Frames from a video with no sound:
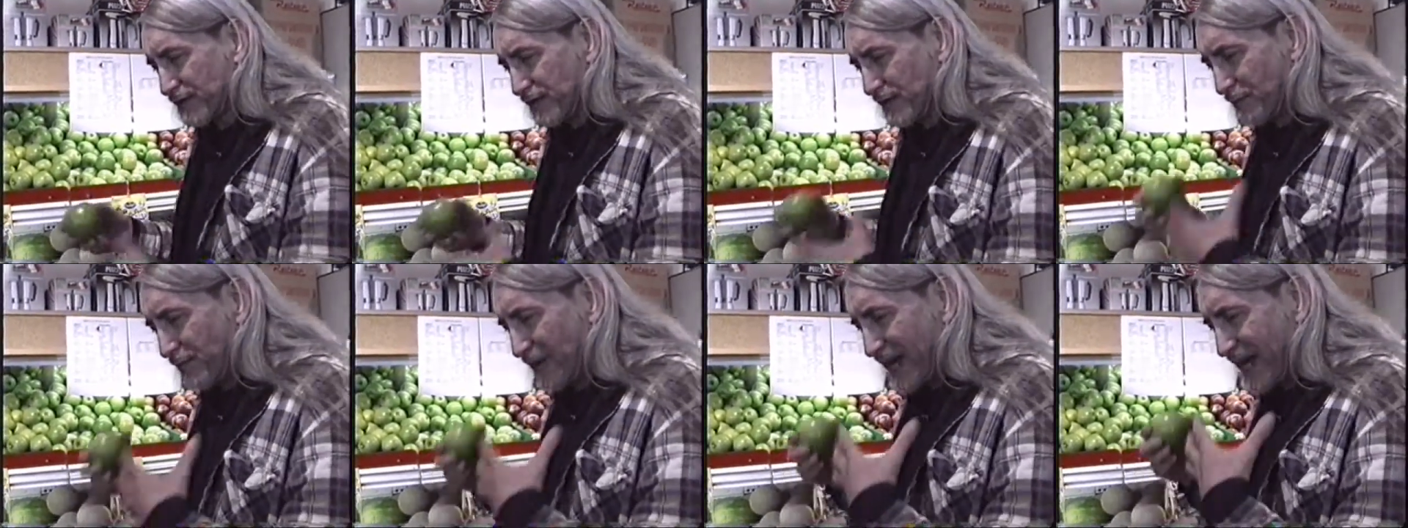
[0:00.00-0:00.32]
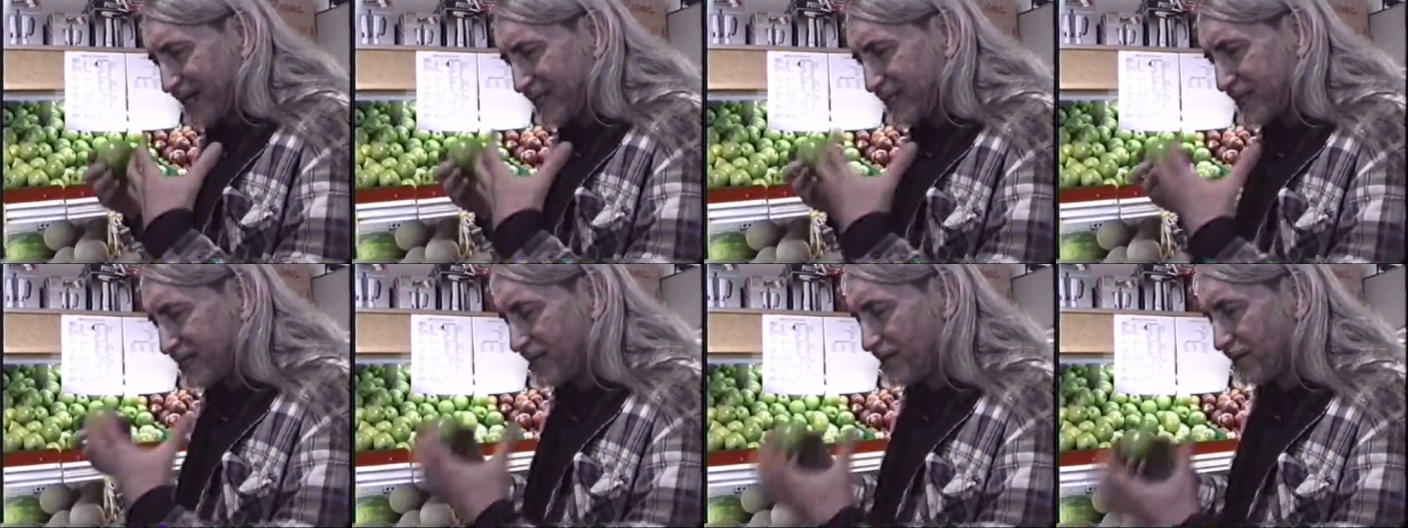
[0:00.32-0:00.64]
the
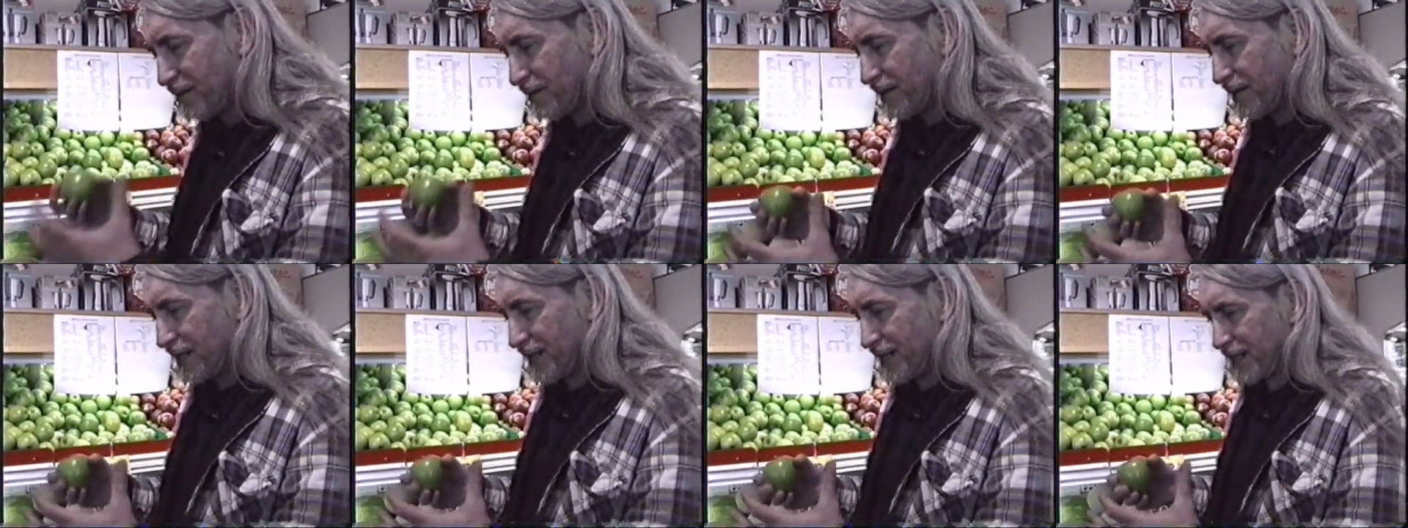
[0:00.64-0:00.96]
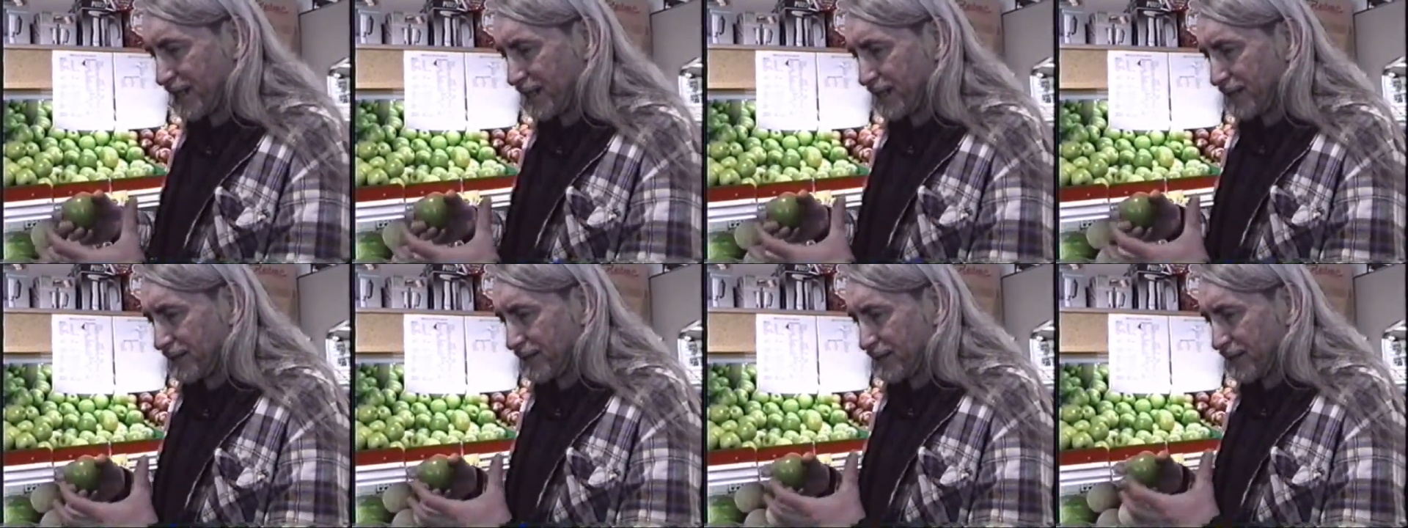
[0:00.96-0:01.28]

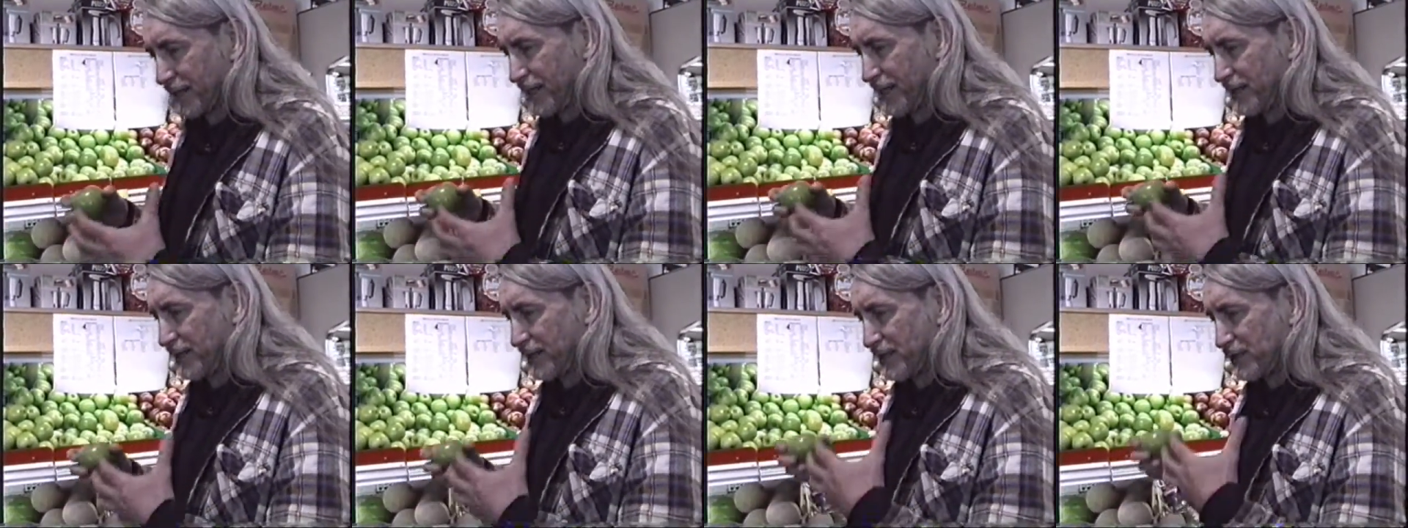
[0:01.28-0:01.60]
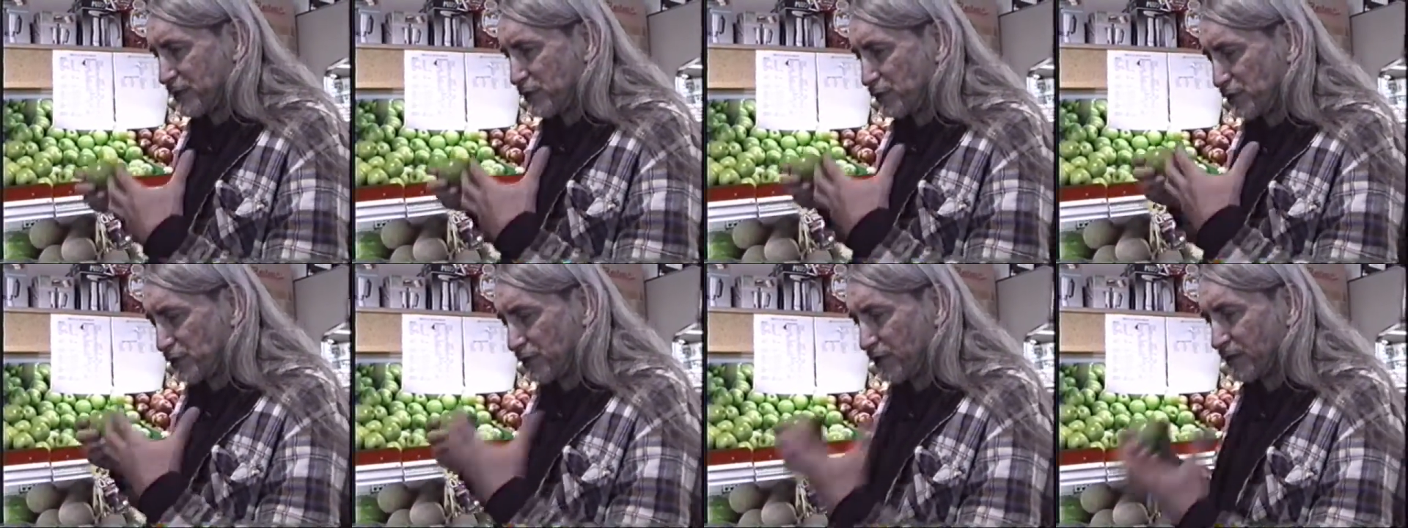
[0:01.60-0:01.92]
bacteria, and the
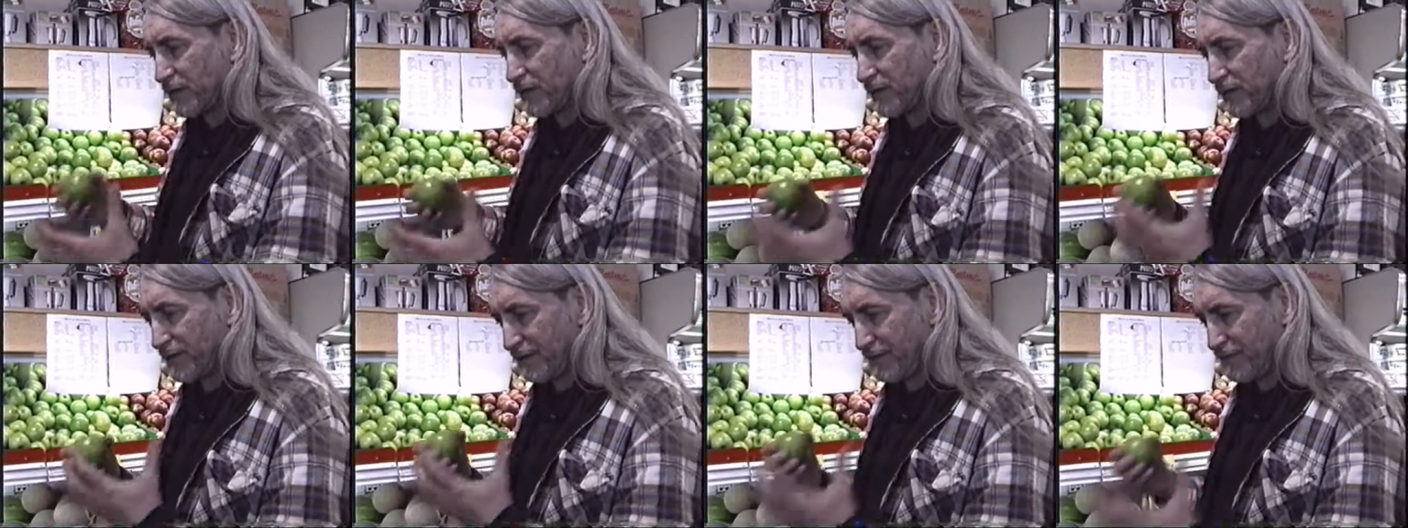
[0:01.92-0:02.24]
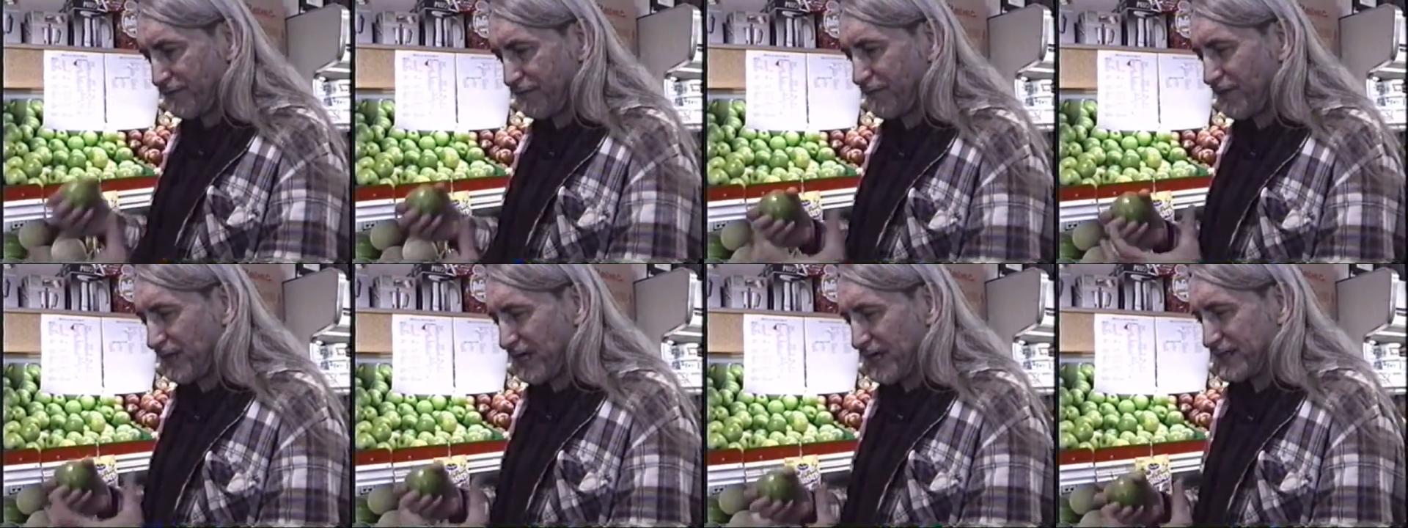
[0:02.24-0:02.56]
sugar that
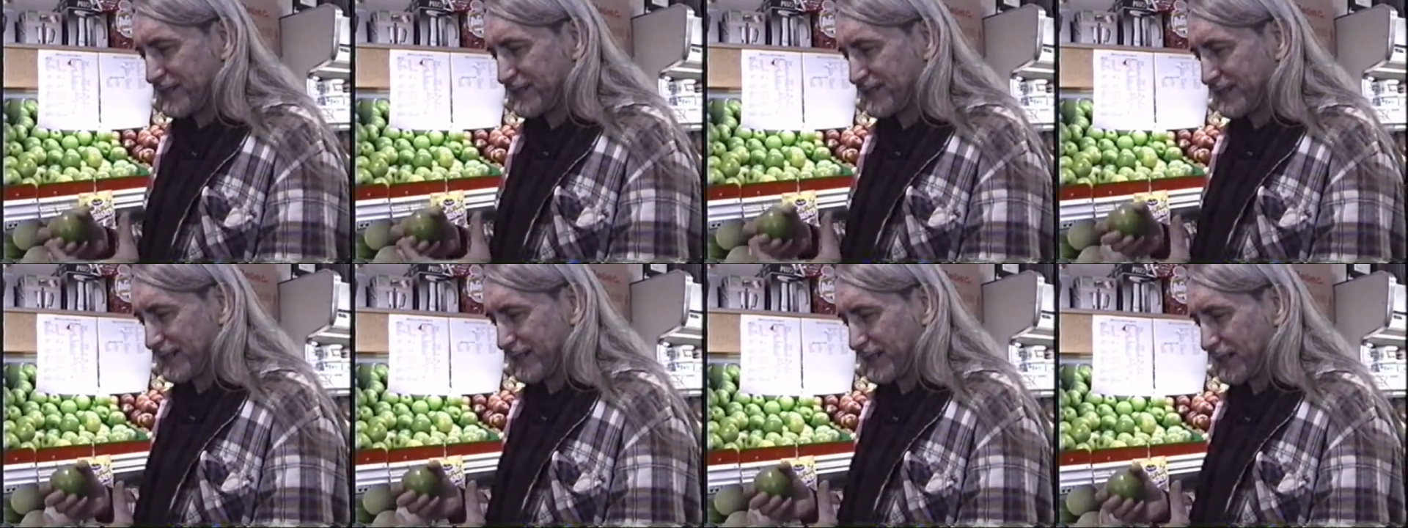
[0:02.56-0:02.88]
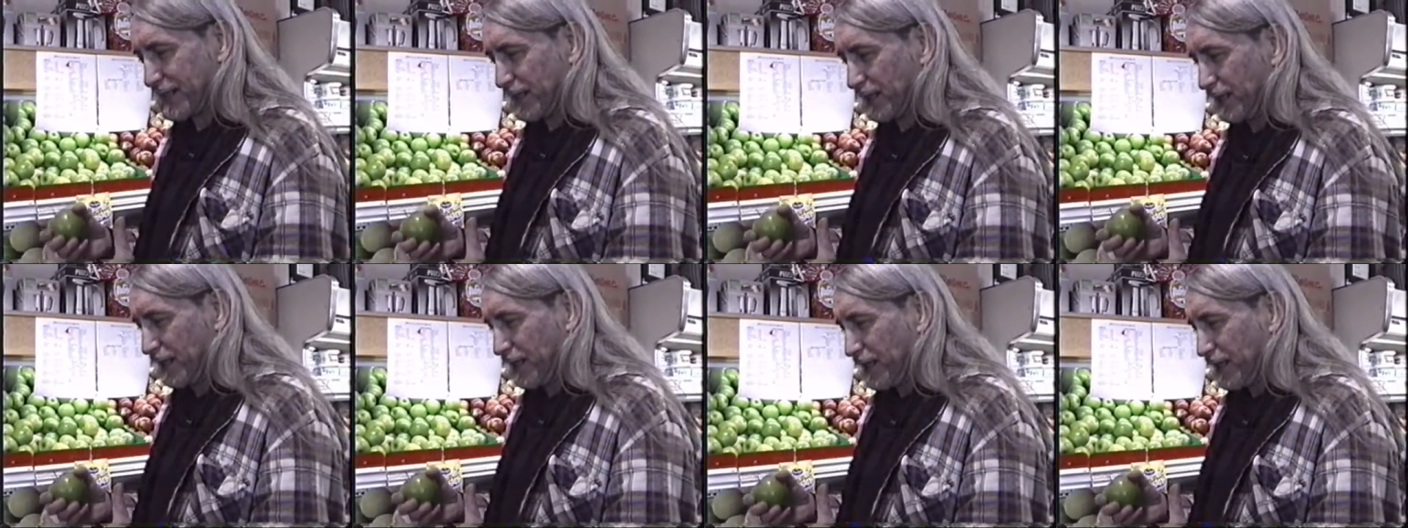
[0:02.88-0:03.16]
feeds it